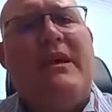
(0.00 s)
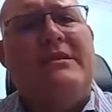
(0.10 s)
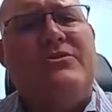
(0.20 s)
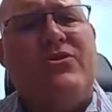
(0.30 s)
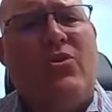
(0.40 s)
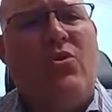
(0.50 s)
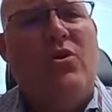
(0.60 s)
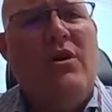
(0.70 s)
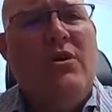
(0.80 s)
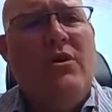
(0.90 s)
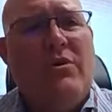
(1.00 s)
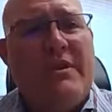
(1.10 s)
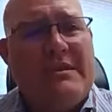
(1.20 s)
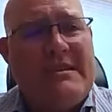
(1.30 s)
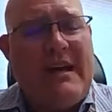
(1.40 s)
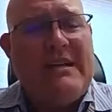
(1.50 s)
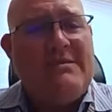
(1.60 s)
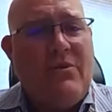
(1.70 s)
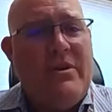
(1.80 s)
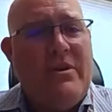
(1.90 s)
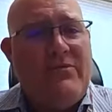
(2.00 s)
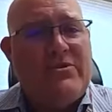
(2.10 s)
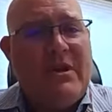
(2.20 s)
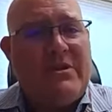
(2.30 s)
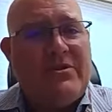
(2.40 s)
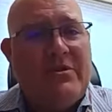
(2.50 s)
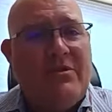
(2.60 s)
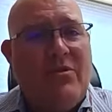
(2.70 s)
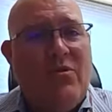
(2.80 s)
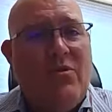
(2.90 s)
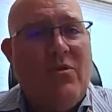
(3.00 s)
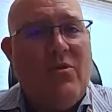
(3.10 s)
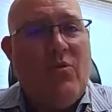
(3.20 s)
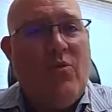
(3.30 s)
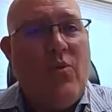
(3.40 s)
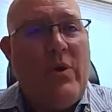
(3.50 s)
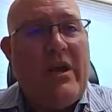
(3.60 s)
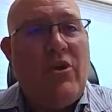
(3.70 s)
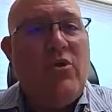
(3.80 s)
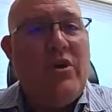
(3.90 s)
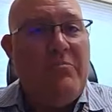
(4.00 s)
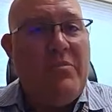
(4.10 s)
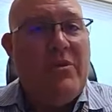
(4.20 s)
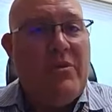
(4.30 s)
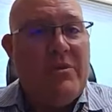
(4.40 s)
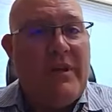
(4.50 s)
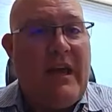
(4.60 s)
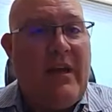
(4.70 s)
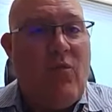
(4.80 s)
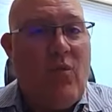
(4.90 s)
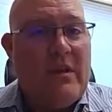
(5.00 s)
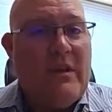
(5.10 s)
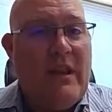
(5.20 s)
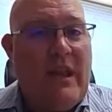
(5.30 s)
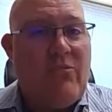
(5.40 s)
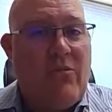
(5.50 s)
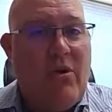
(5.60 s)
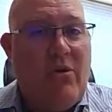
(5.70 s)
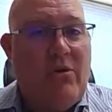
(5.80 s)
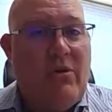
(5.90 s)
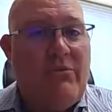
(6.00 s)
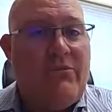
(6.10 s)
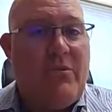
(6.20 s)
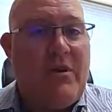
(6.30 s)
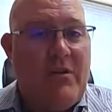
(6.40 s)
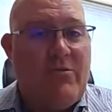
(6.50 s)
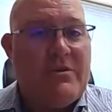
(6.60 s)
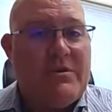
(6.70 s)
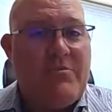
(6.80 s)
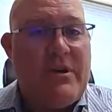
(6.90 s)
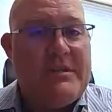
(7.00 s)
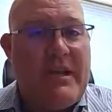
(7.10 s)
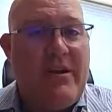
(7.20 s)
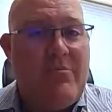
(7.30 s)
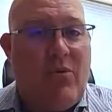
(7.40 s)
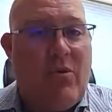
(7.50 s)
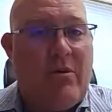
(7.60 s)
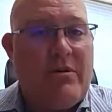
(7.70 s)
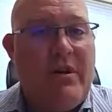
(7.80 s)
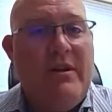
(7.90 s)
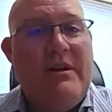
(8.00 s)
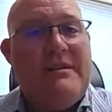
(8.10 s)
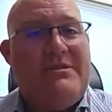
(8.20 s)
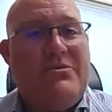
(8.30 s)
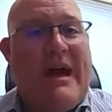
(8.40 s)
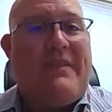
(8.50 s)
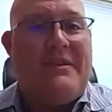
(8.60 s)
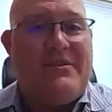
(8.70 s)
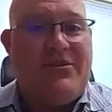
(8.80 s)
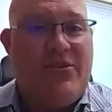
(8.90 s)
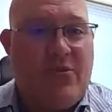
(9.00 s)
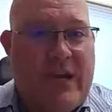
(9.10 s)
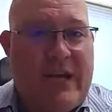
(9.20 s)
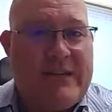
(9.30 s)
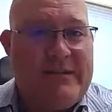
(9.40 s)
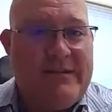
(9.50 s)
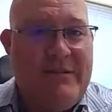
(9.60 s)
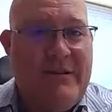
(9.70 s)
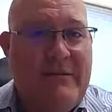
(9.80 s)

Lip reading: And so with the size of our infrastructure, we could build a 1-lane road from Colorado Springs Airport to Athens, Greece.